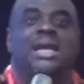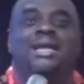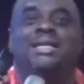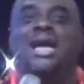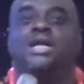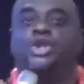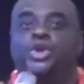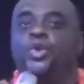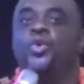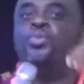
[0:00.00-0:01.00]
that there
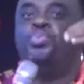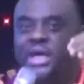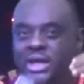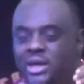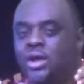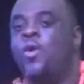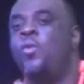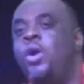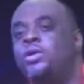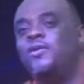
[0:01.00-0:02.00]
should be
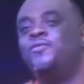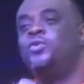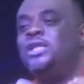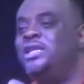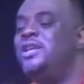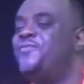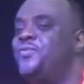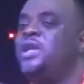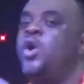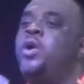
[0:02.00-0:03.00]

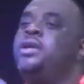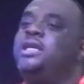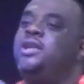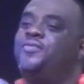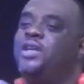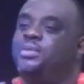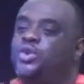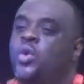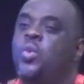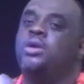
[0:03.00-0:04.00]
the only difference
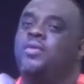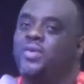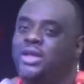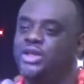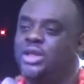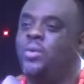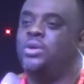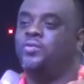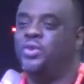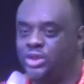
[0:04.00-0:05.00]
between word of knowledge and
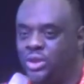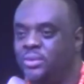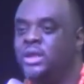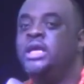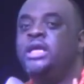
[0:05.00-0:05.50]
word of wisdom